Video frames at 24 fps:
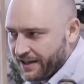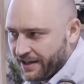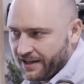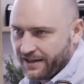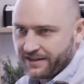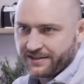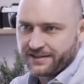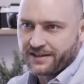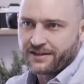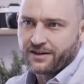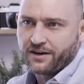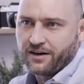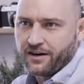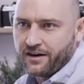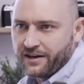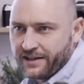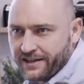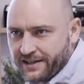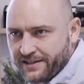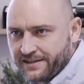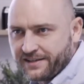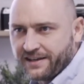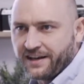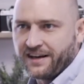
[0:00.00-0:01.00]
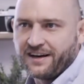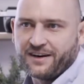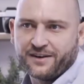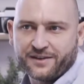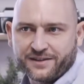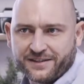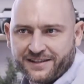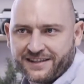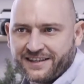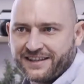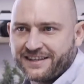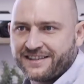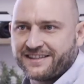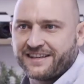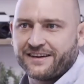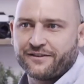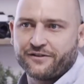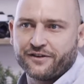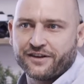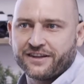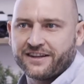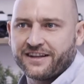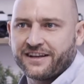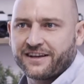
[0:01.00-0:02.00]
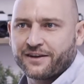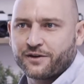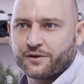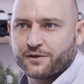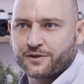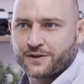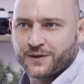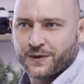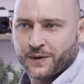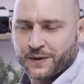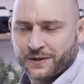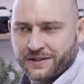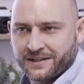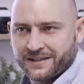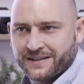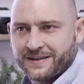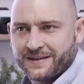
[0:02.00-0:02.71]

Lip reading: Here's a car, here's a house, here's everything. You sorted.